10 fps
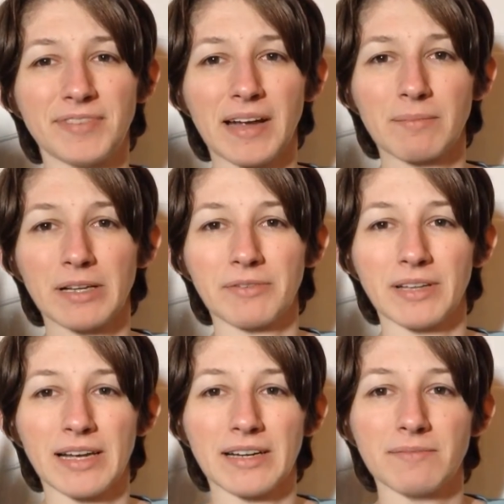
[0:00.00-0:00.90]
family
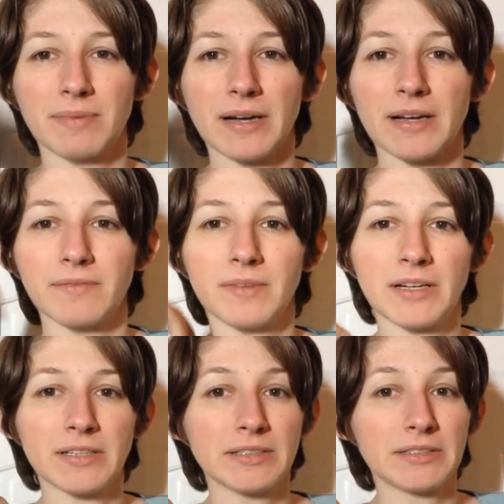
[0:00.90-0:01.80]
related, but
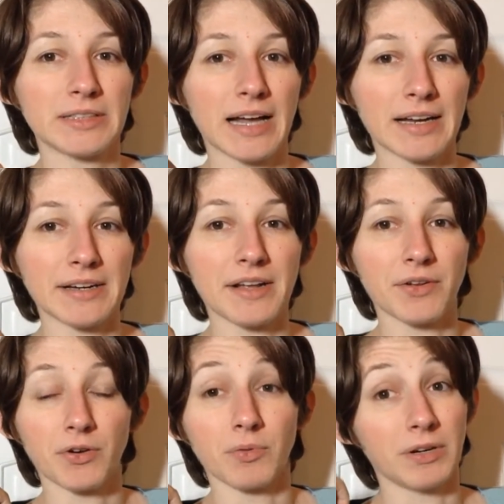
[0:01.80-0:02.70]
had
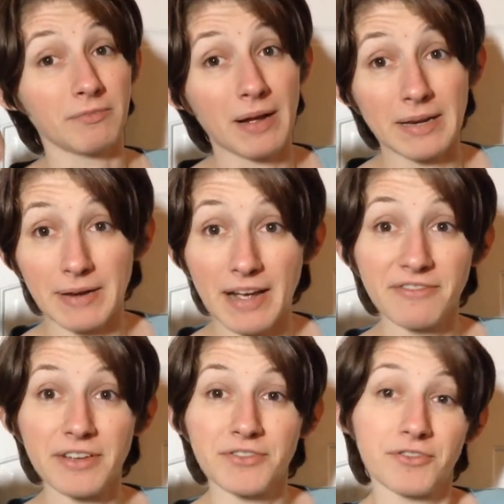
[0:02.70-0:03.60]
another one of my
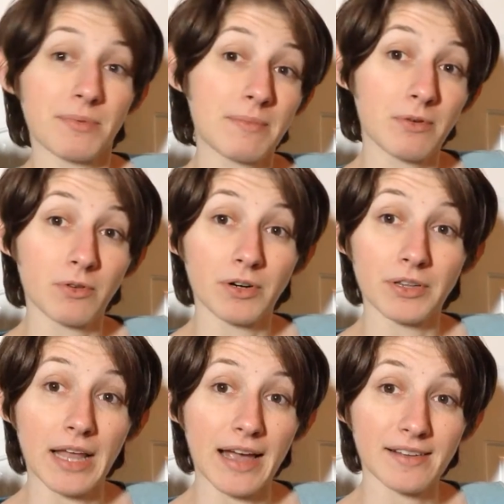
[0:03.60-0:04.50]
nephews be
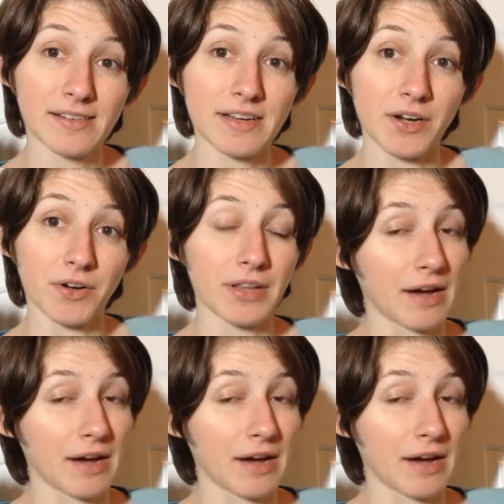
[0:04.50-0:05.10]
born last year.